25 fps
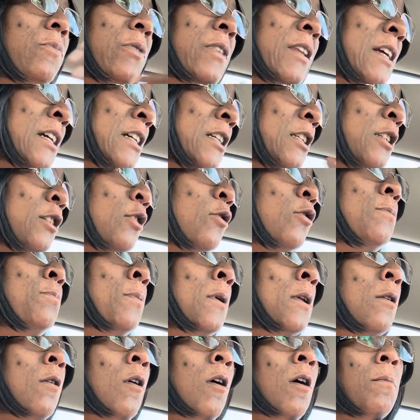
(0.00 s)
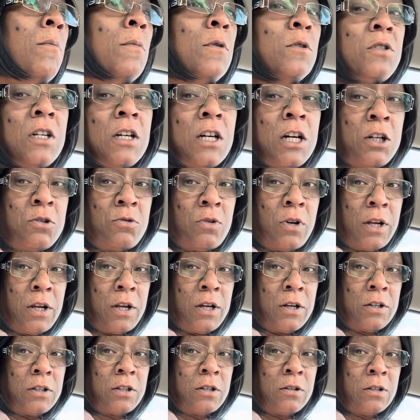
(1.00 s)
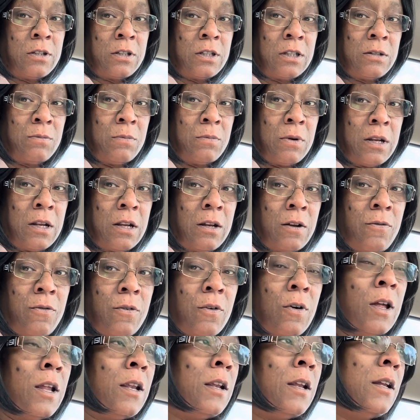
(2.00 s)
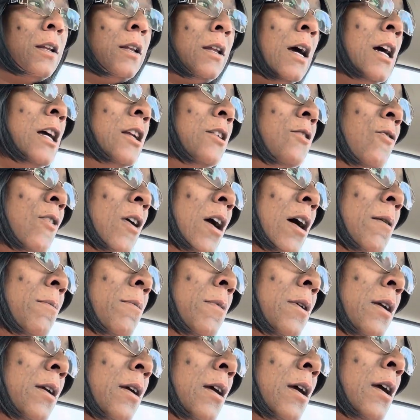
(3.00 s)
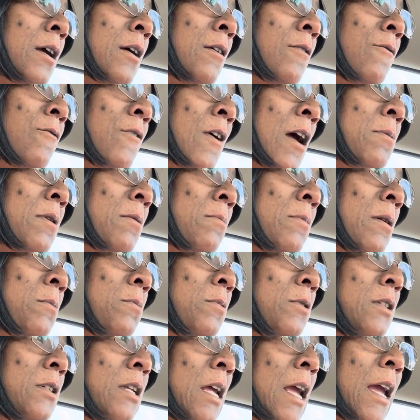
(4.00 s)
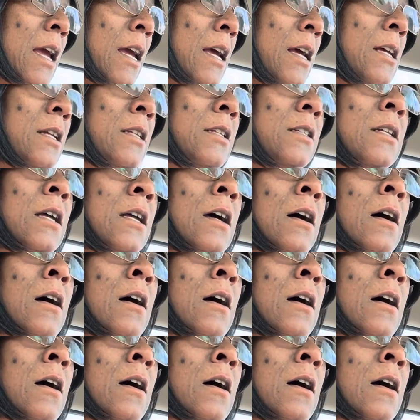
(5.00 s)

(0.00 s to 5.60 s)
And so it's been almost 100 years since it's been in a Dodge family members' hands.